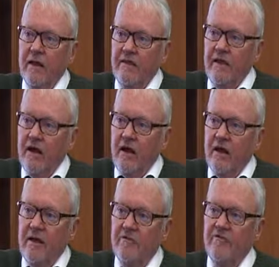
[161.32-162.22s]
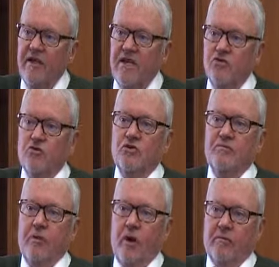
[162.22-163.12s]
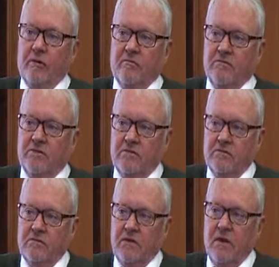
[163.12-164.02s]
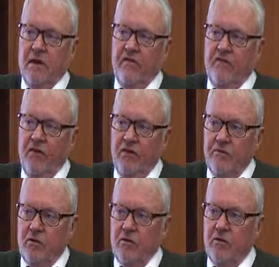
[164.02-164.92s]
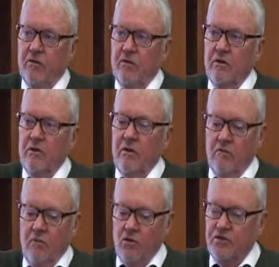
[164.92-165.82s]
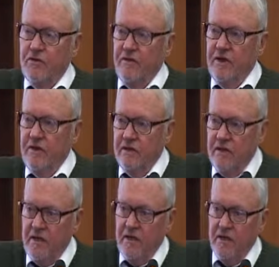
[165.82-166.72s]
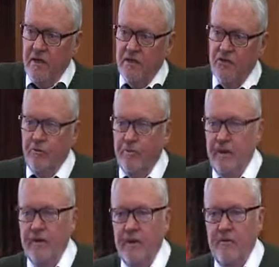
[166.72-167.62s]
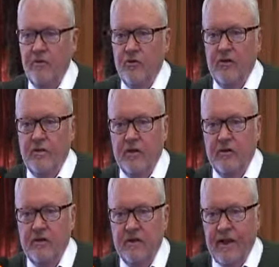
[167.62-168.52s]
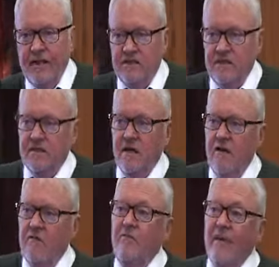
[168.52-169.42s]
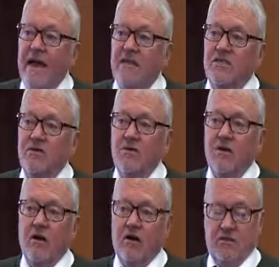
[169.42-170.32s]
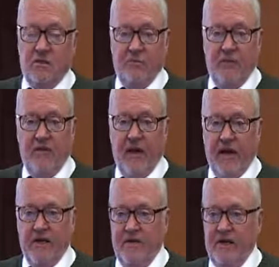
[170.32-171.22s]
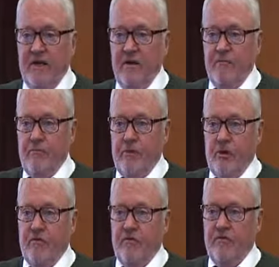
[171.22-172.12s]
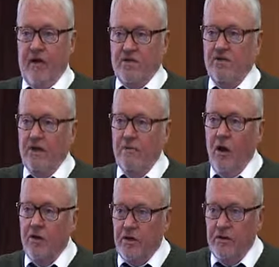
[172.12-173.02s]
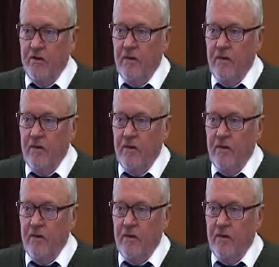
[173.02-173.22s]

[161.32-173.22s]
There are resource problems, and furthermore, most of the European and North American analysis based on the concept of the ideal, perfect functioning market.